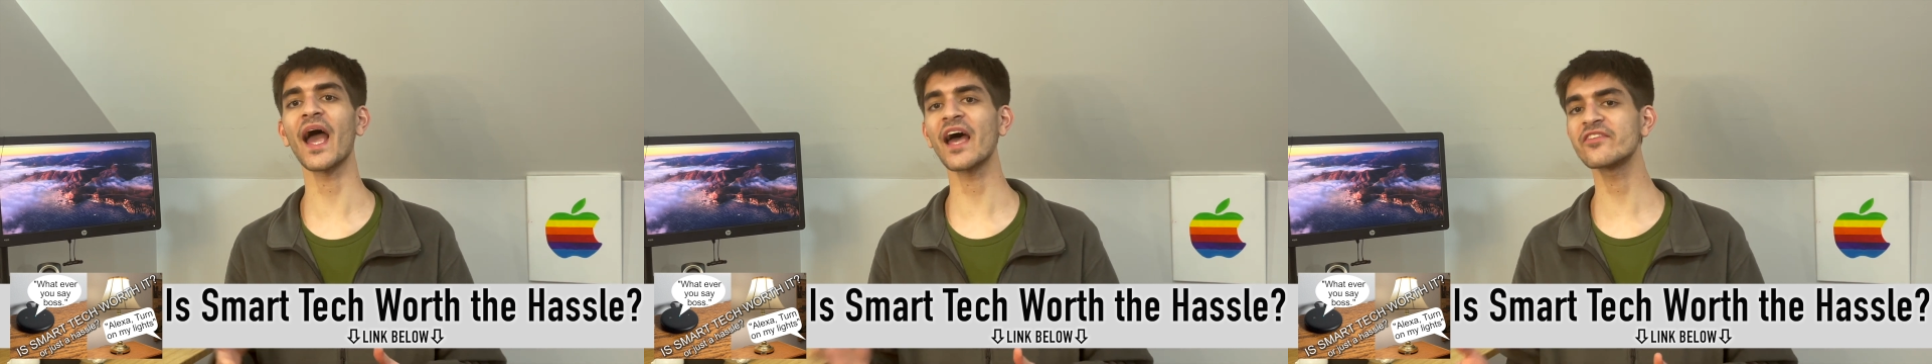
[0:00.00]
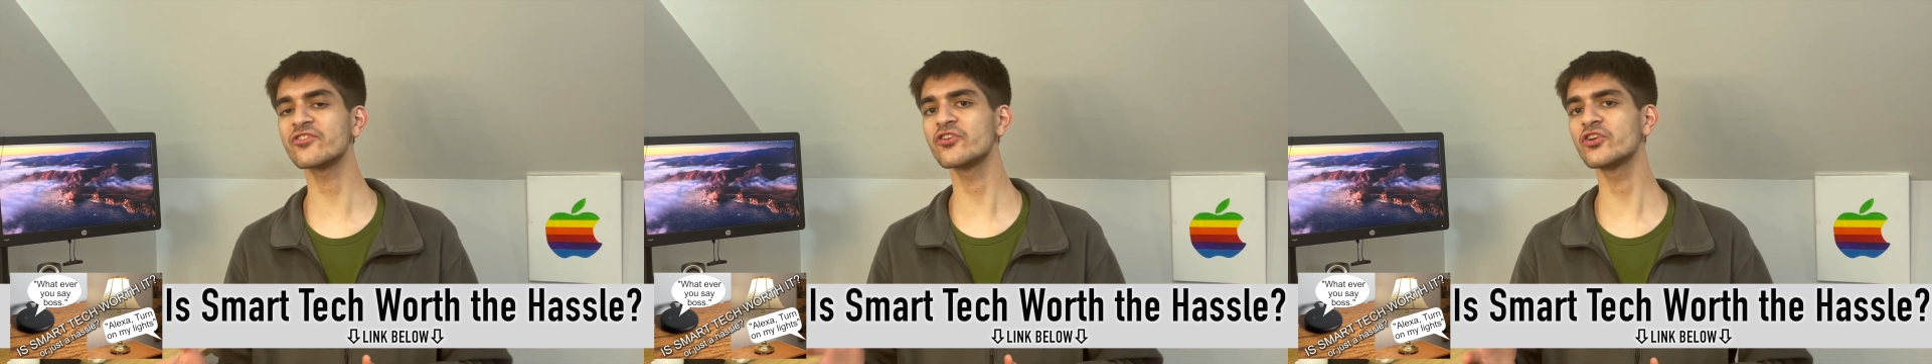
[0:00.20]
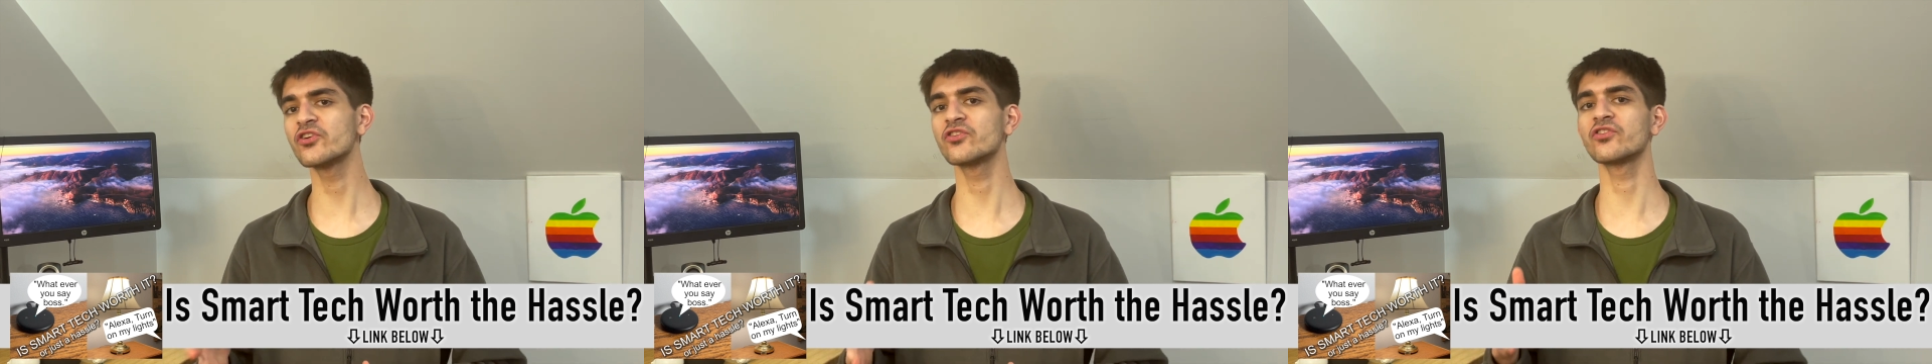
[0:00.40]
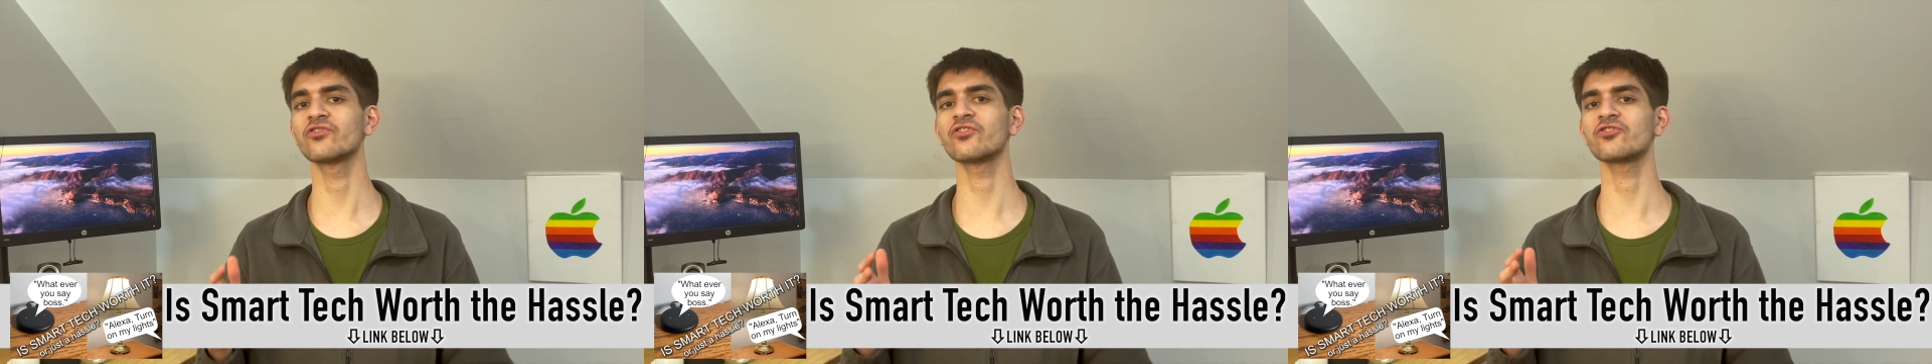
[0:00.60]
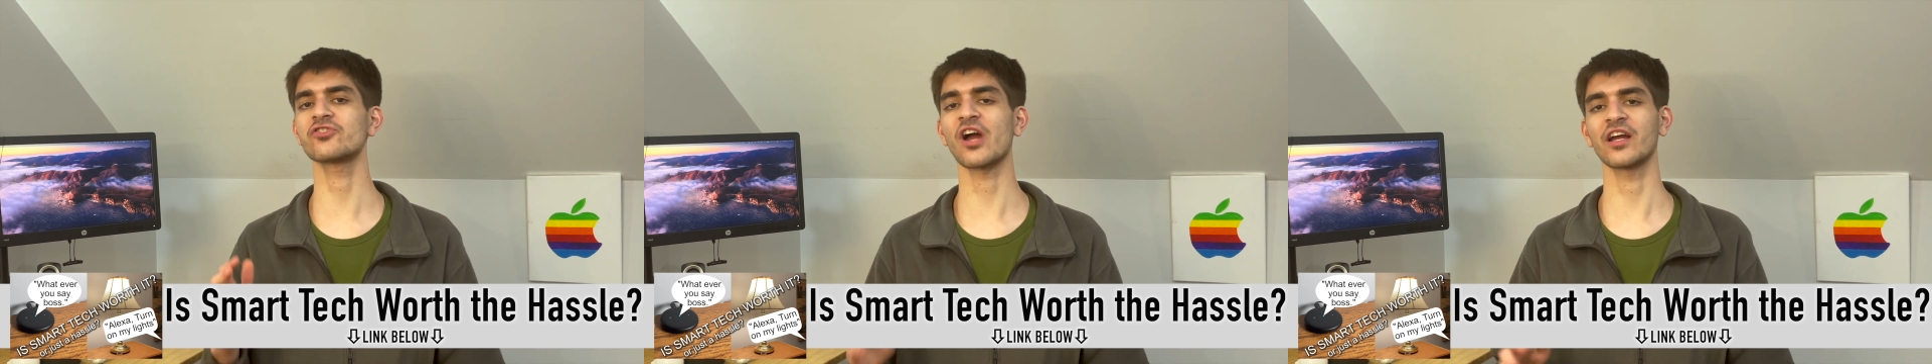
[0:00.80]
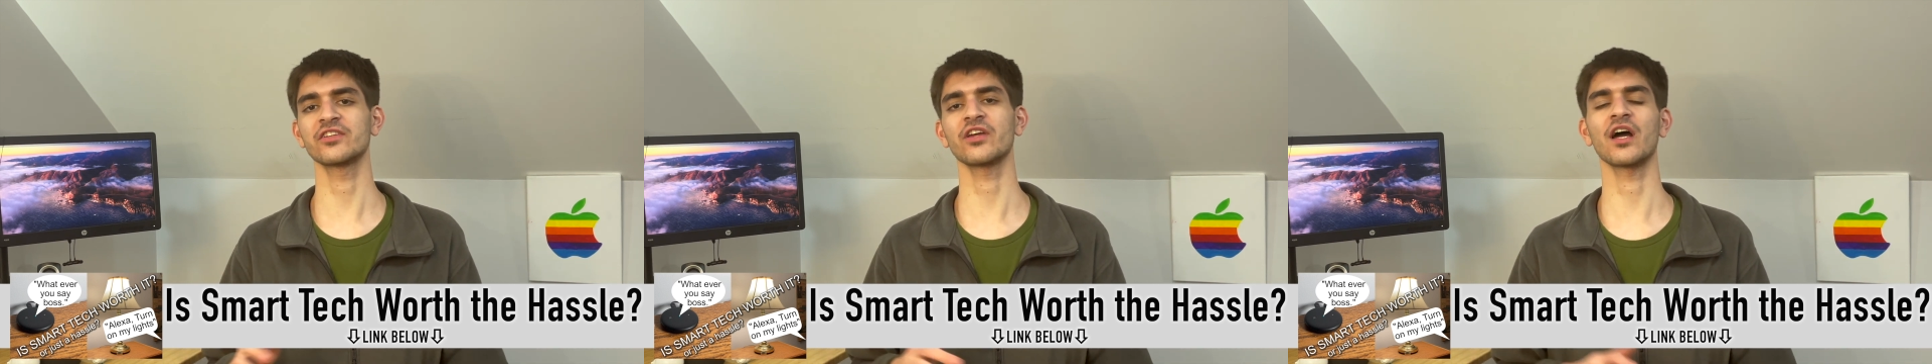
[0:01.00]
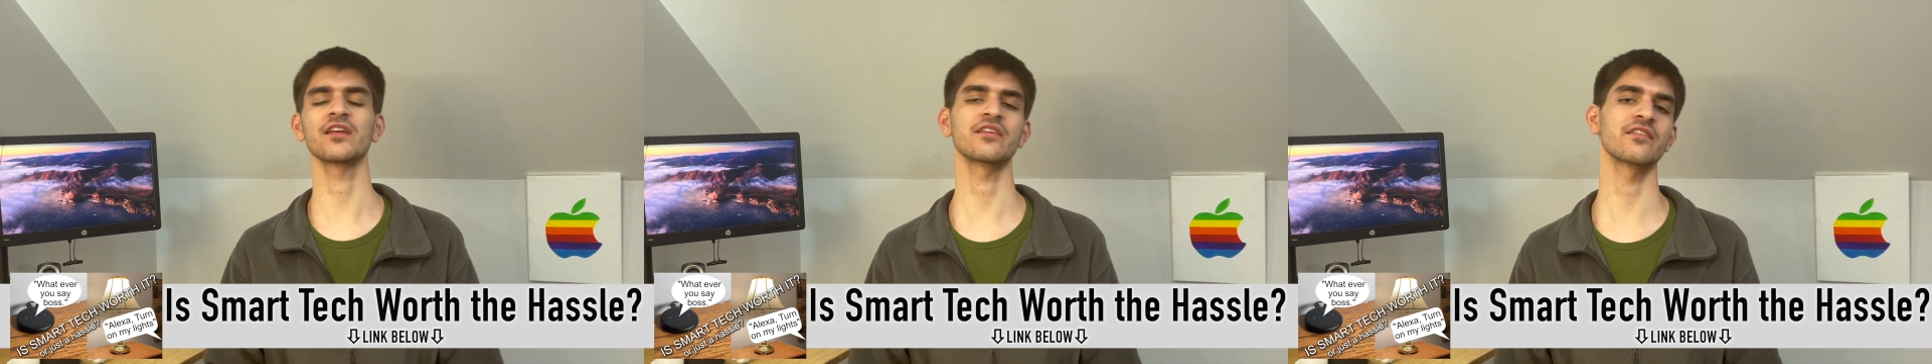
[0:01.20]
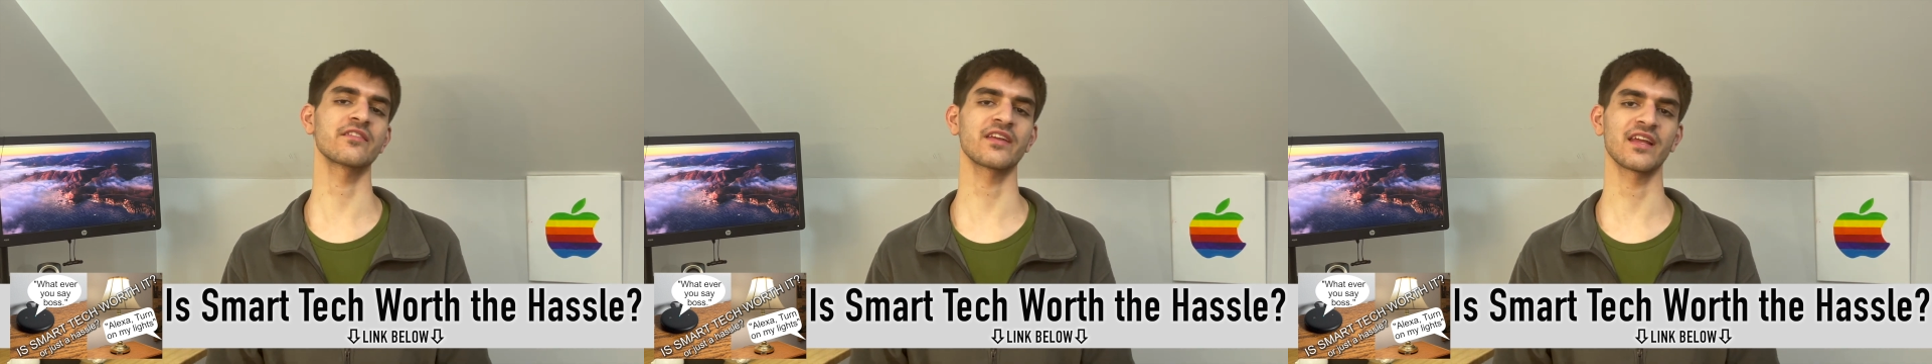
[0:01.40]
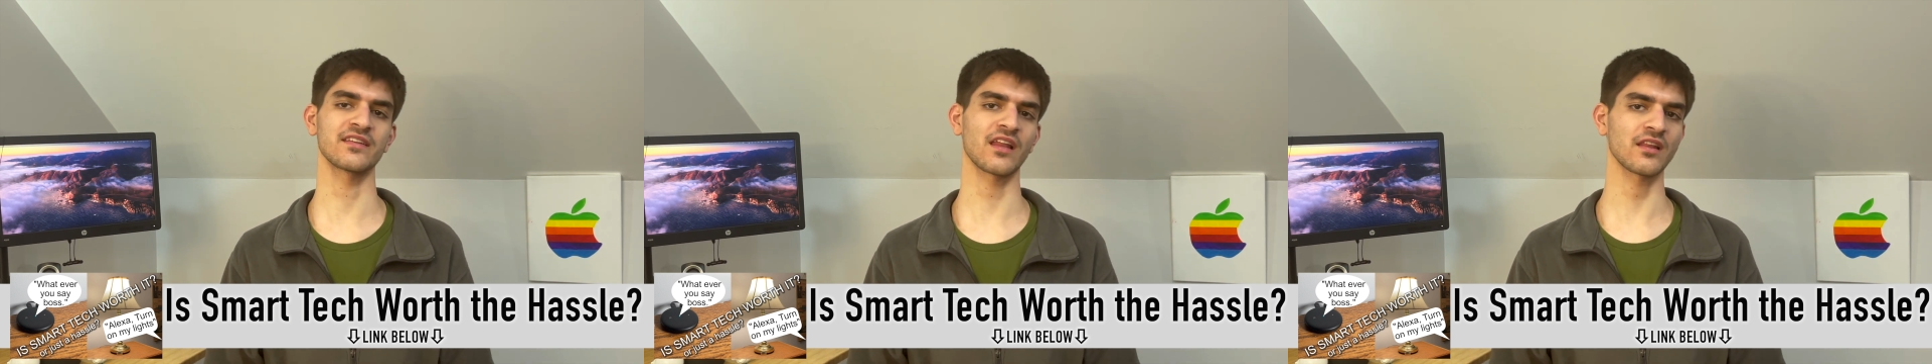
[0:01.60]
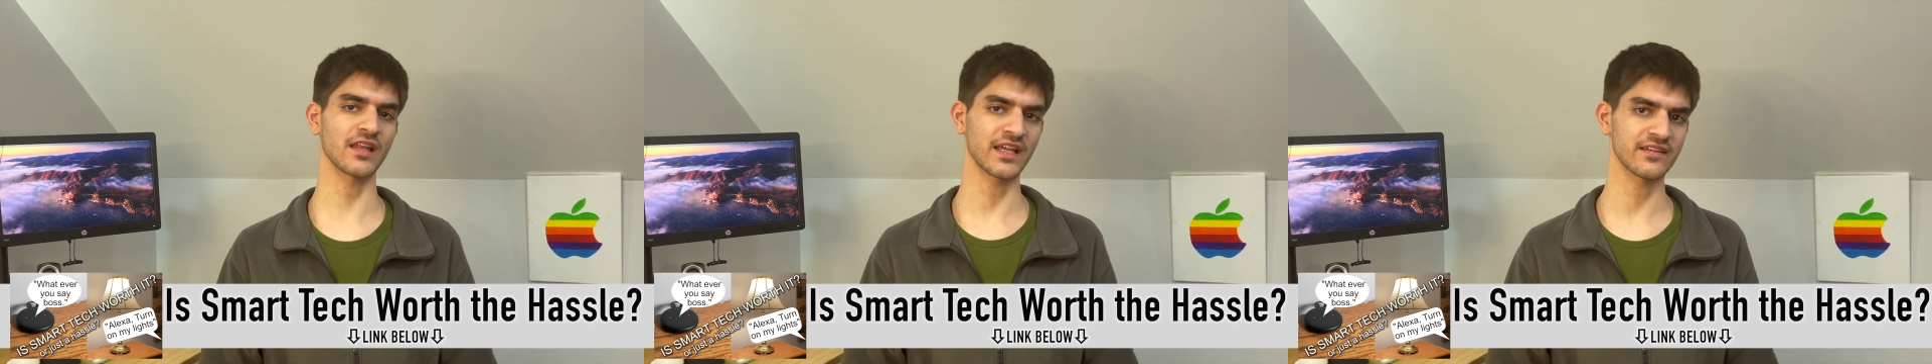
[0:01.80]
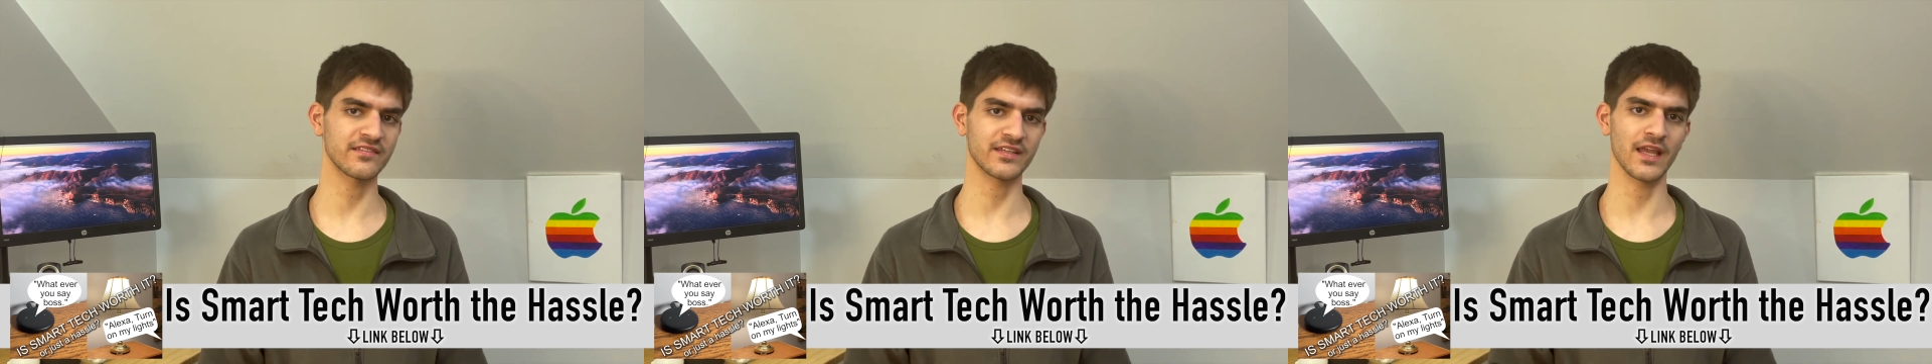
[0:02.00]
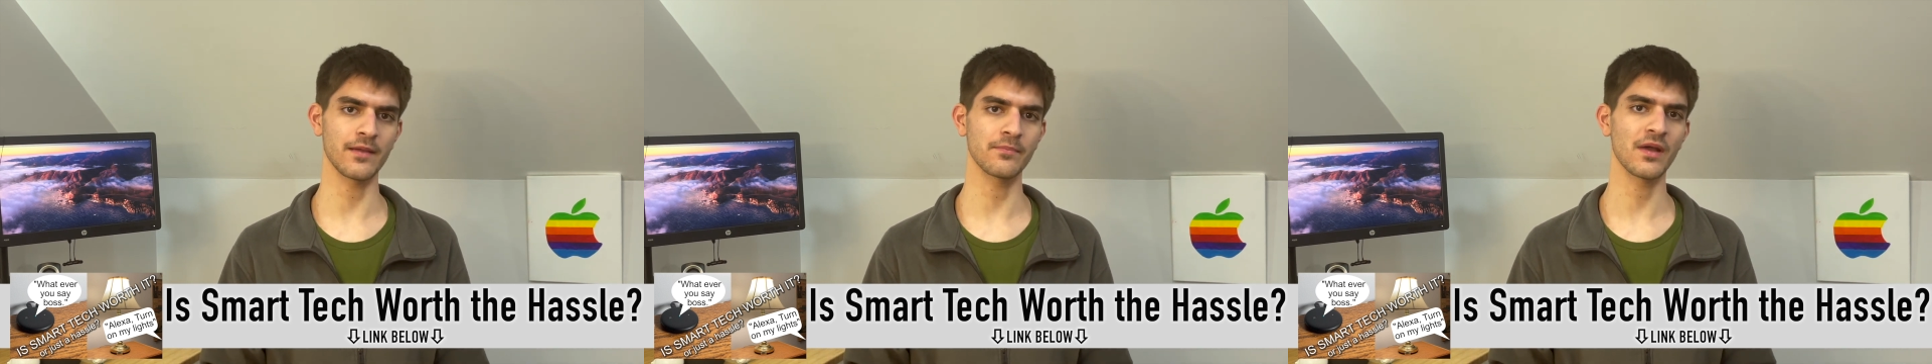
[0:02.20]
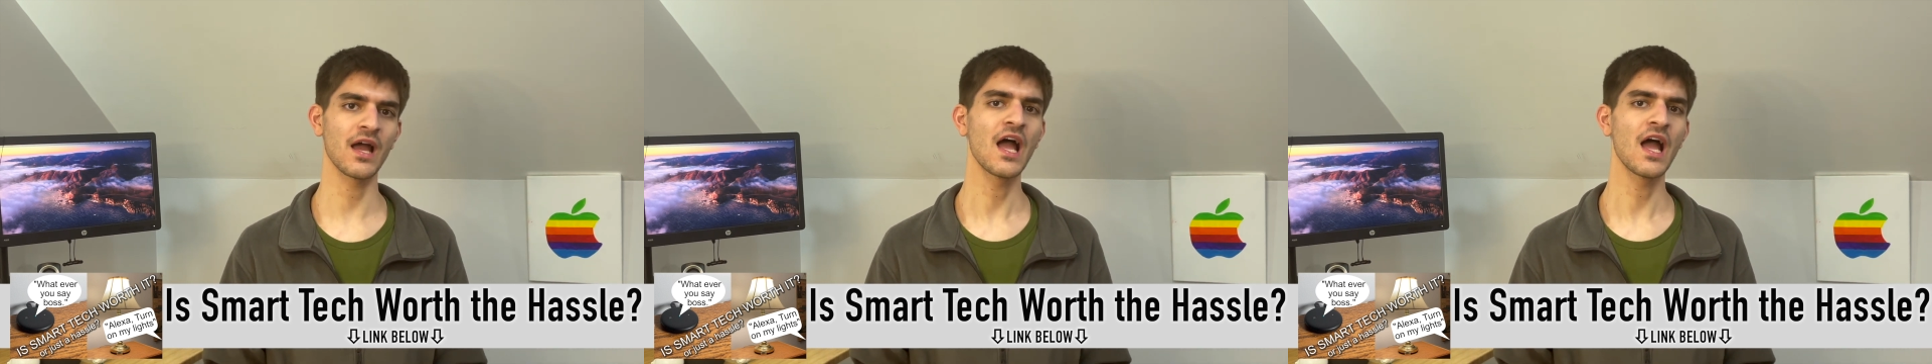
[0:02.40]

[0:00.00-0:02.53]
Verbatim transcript: as a new user trying to understand the landscape.